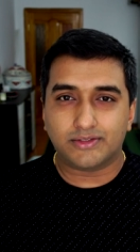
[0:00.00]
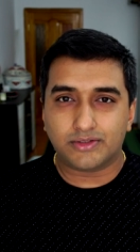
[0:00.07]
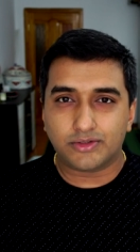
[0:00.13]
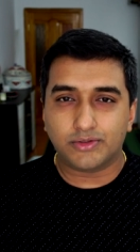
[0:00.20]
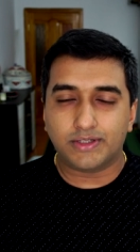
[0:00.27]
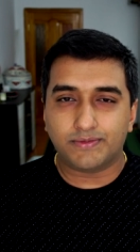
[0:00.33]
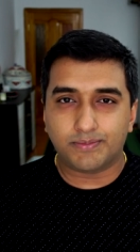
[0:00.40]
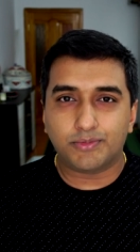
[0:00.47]

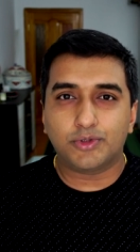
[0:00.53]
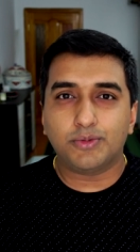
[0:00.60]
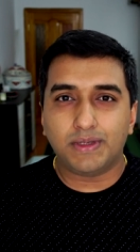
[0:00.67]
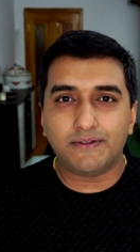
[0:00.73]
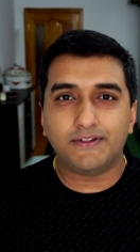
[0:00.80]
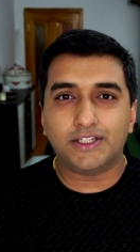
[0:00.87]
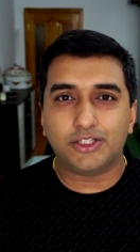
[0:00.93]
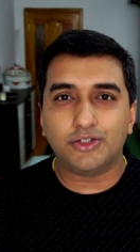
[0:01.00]
to, to
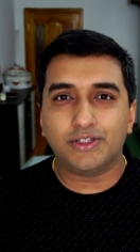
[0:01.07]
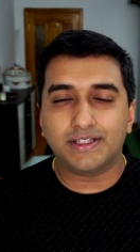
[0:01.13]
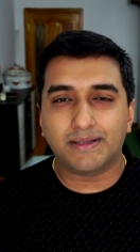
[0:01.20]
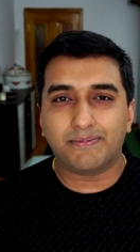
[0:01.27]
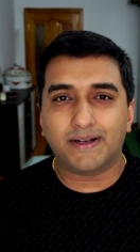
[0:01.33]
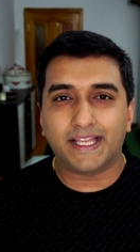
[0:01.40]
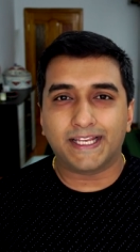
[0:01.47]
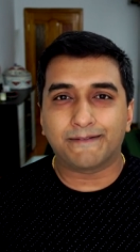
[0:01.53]
be with you in the
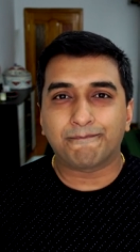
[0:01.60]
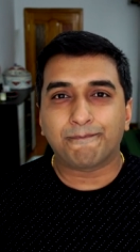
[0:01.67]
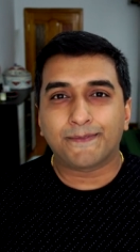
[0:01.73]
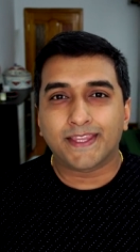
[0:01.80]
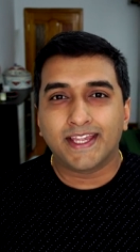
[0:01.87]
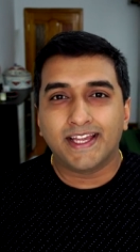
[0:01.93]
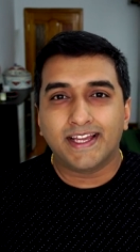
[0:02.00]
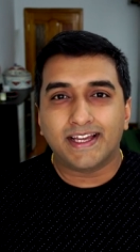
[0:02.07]
plane.
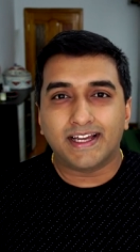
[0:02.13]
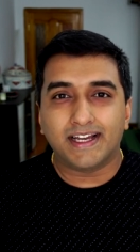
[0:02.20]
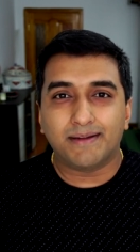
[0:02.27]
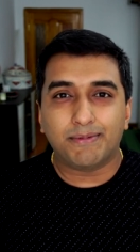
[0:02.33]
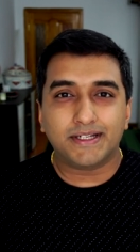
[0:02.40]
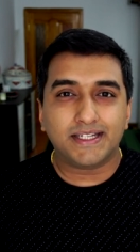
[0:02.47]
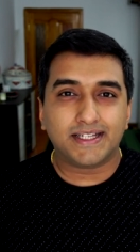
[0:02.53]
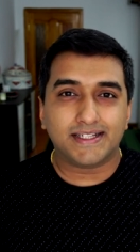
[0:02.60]
Uh,
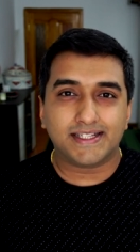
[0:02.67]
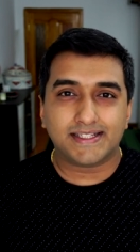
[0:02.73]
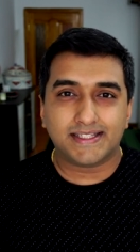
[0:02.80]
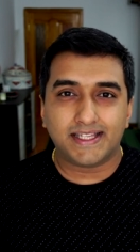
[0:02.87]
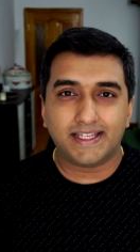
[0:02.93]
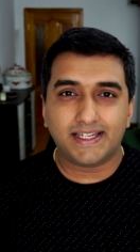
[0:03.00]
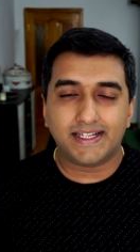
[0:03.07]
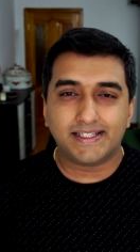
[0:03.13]
but in
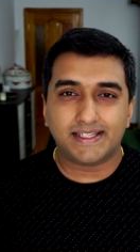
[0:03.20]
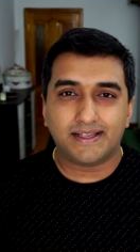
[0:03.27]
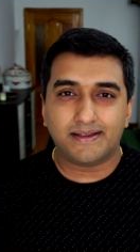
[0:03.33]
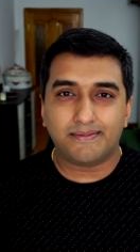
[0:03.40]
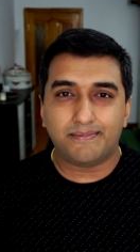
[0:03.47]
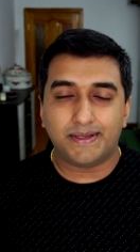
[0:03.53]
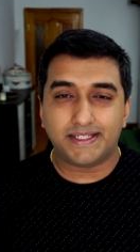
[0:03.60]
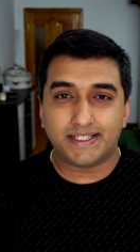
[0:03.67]
Kazakhstan, it's
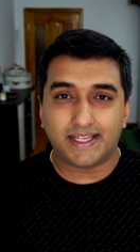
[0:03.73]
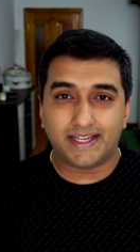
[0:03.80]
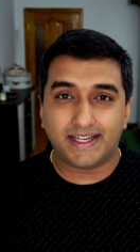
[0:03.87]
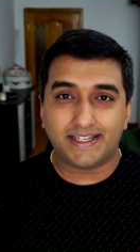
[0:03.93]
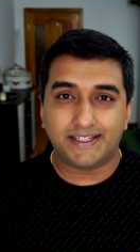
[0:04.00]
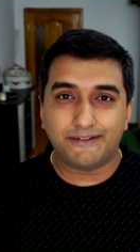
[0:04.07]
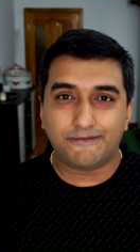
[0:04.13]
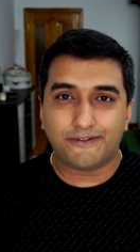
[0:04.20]
a bit
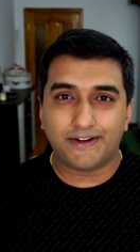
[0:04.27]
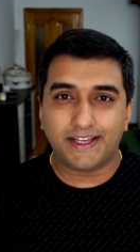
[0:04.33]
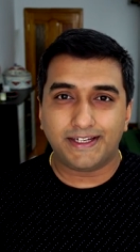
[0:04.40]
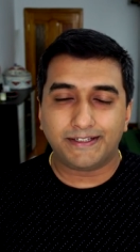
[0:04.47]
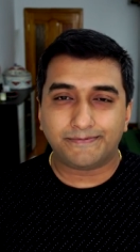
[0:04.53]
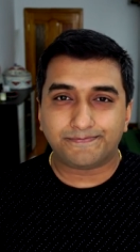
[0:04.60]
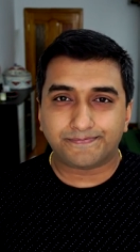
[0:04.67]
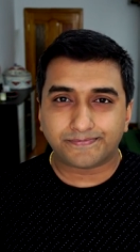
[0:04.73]
uh,
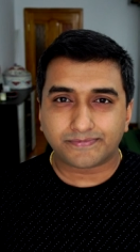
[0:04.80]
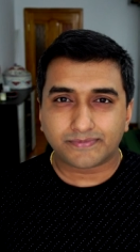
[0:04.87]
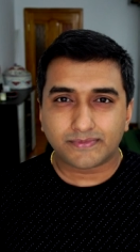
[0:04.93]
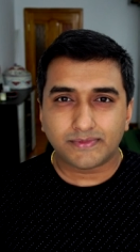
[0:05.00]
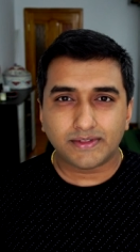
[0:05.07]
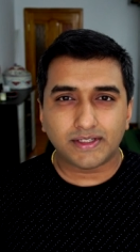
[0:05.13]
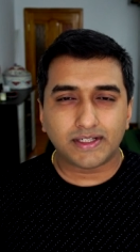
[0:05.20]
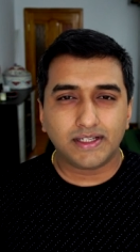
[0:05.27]
different.
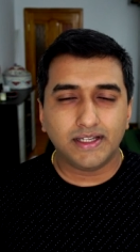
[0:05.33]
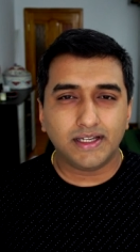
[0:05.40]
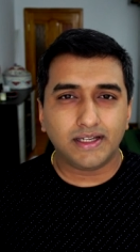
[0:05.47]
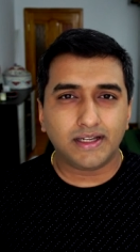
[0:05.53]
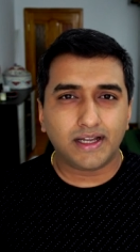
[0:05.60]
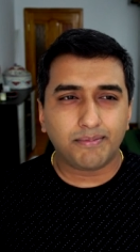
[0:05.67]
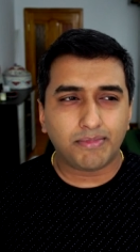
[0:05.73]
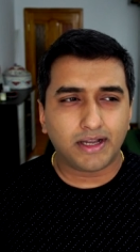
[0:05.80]

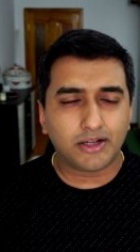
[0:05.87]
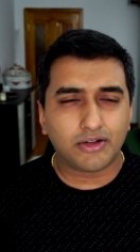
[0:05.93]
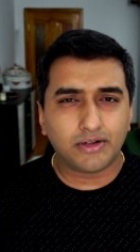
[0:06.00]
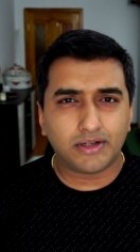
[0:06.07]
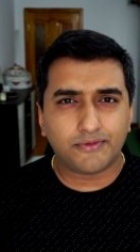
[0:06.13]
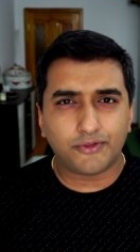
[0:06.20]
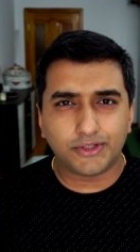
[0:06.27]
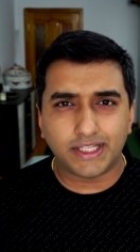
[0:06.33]
Uh,
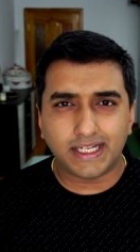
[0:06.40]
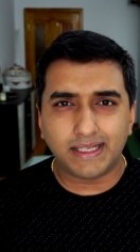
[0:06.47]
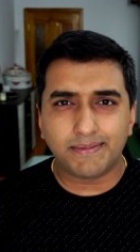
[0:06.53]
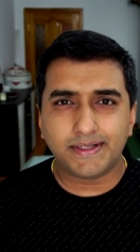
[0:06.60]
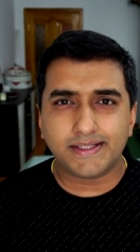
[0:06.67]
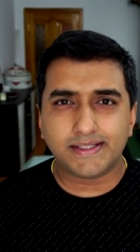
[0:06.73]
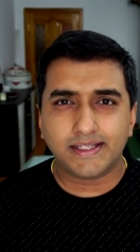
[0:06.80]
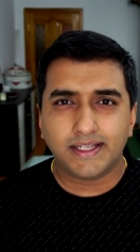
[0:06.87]
for the
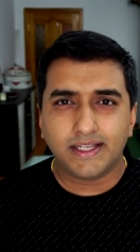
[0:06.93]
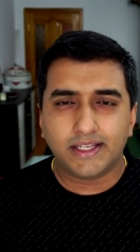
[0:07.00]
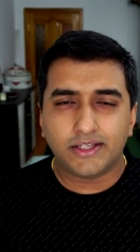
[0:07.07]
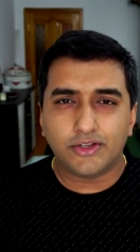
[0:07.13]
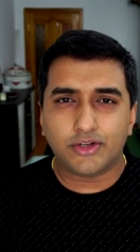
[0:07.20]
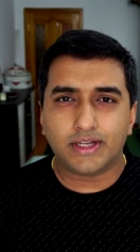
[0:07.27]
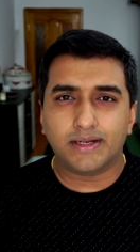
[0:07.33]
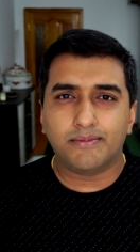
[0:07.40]
limits,
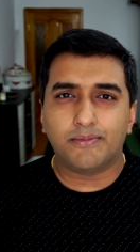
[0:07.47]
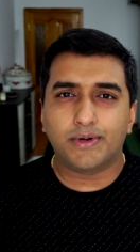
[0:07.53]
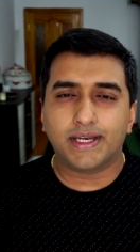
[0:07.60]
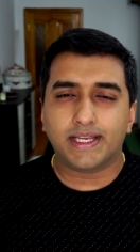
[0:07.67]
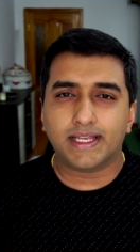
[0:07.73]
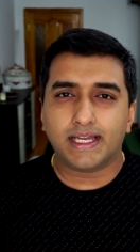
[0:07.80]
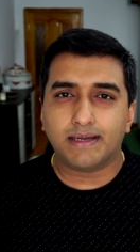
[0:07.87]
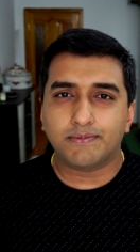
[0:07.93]
you can
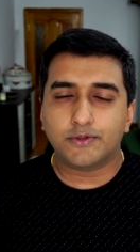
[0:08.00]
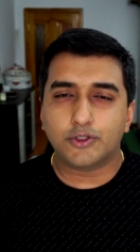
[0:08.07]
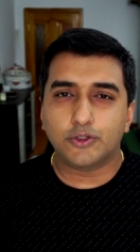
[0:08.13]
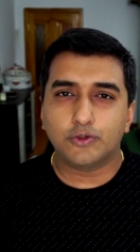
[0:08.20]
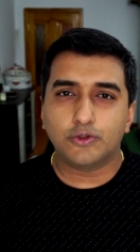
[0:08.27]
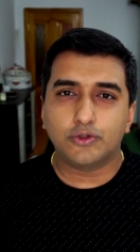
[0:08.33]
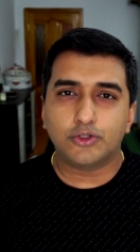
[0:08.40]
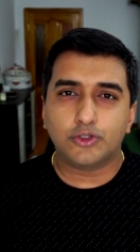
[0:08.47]
bring up
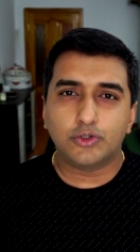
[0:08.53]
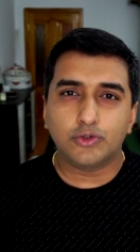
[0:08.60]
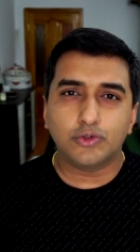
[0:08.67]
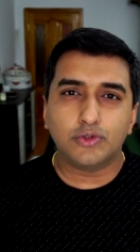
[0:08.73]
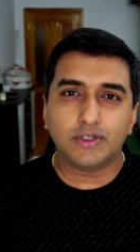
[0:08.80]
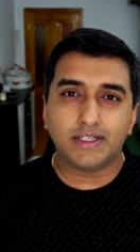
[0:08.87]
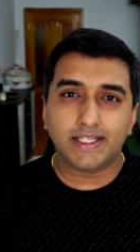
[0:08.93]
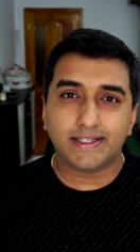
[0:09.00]
to
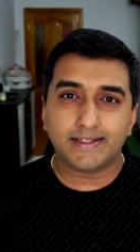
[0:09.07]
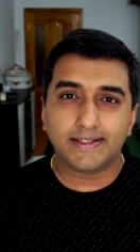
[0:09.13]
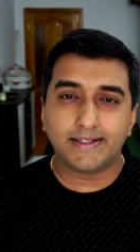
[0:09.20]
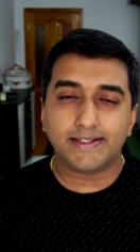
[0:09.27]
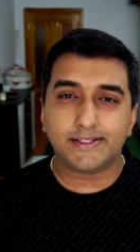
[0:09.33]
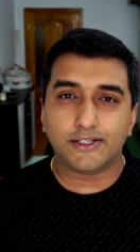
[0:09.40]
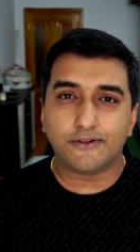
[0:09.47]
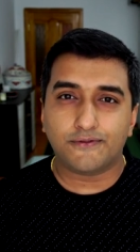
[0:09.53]
two
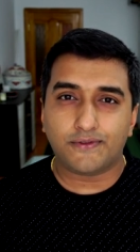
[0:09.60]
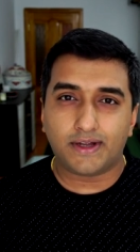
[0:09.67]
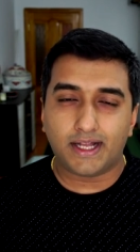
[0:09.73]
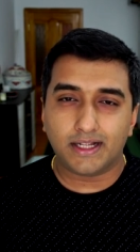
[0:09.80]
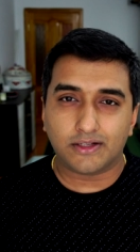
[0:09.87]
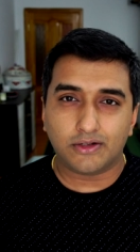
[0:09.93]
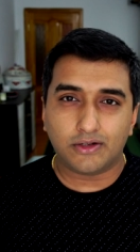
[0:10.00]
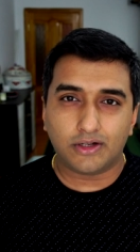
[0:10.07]
liters of
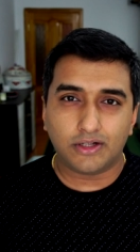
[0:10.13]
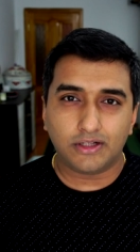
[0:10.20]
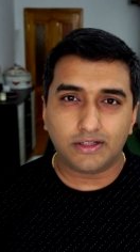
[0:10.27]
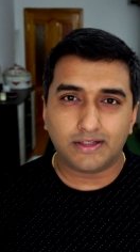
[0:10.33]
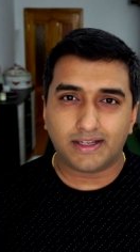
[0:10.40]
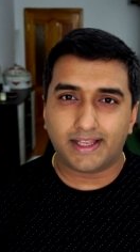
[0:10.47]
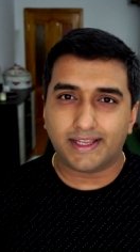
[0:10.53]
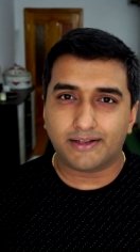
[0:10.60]

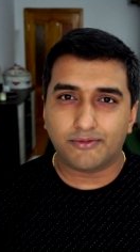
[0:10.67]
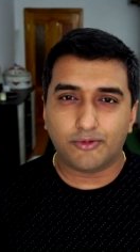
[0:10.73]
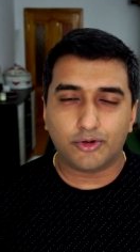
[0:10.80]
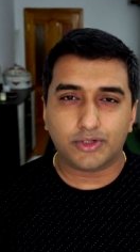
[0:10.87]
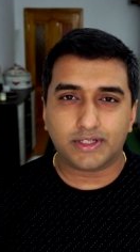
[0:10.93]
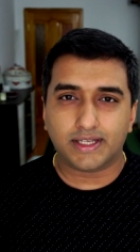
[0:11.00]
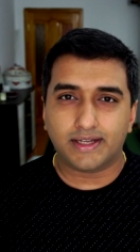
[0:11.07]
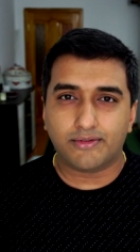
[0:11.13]
alcohol, like
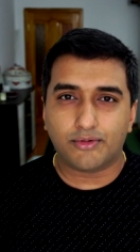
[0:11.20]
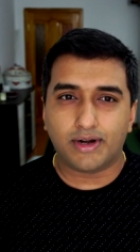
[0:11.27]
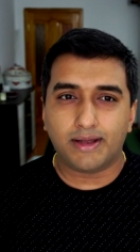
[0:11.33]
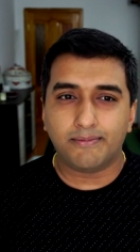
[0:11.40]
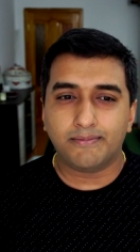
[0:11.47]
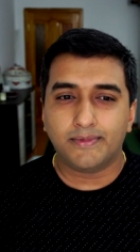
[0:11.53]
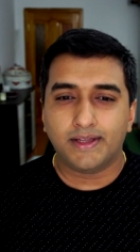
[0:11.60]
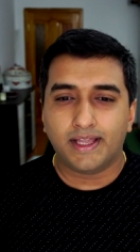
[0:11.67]
vodka,
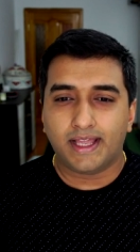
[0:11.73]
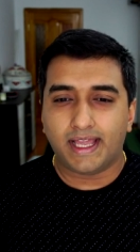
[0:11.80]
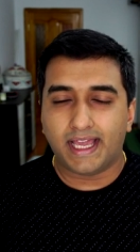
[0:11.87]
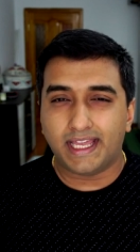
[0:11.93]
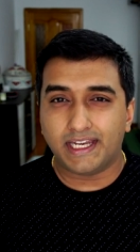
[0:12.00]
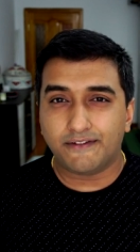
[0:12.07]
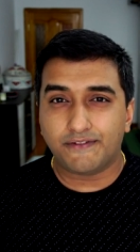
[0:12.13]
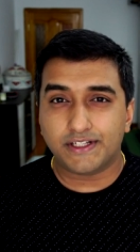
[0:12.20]
rum,
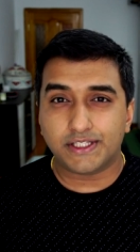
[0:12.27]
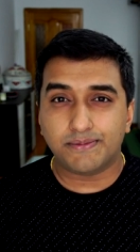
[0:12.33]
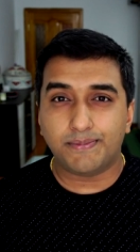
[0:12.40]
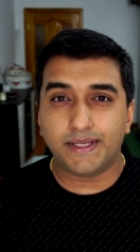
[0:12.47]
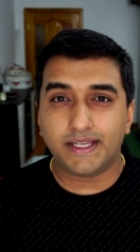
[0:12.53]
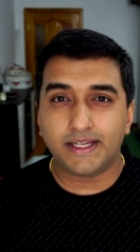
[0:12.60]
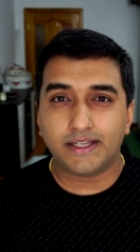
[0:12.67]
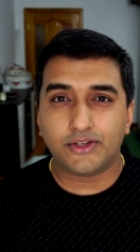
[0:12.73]
and if it's
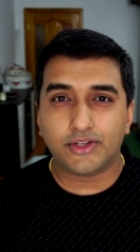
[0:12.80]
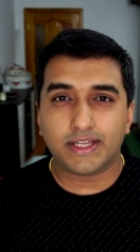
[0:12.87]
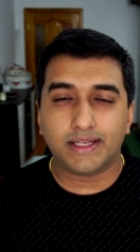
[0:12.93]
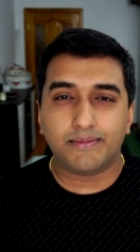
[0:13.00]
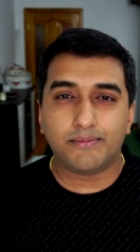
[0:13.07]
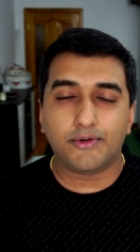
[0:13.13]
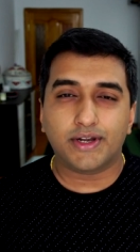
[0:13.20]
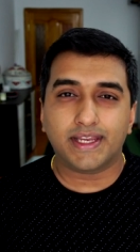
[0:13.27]
beer, you
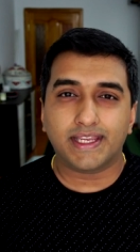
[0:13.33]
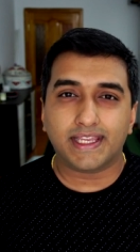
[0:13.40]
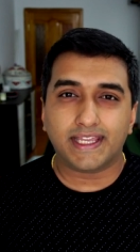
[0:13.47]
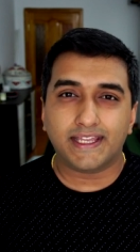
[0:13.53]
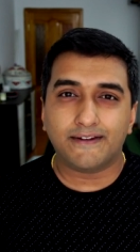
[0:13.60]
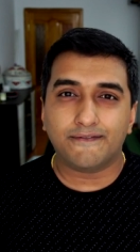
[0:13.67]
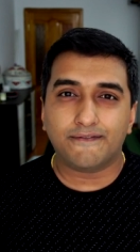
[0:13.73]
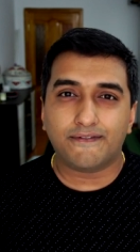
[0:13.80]
can bring
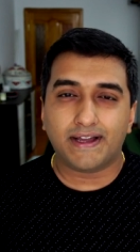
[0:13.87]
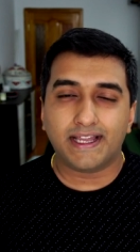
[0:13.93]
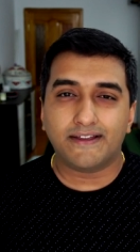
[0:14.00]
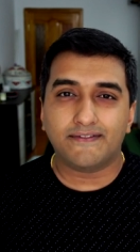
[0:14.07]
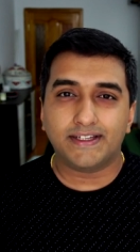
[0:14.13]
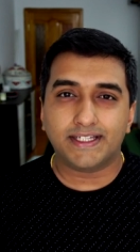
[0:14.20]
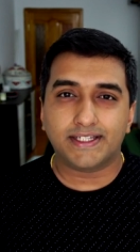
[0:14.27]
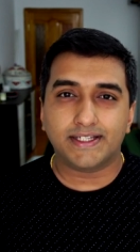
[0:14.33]
in
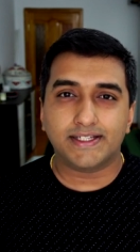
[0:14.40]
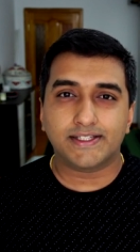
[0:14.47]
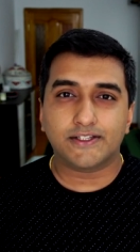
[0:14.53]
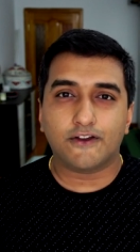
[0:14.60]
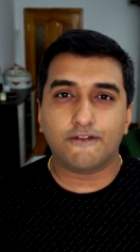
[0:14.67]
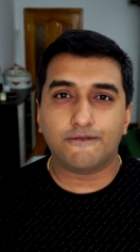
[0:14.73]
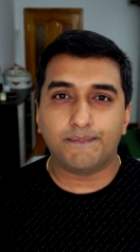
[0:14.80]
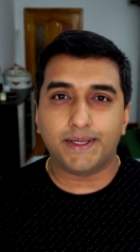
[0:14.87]
five liters
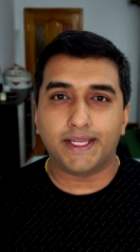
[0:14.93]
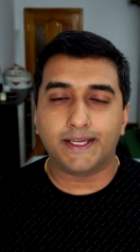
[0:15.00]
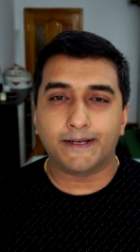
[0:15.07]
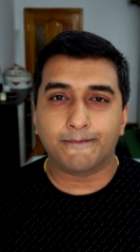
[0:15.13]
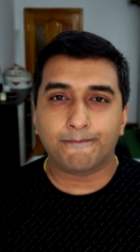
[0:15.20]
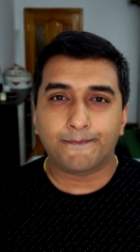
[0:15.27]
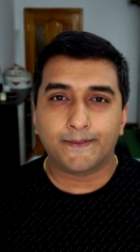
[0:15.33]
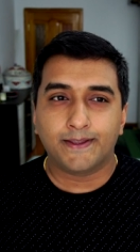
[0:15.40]
of beer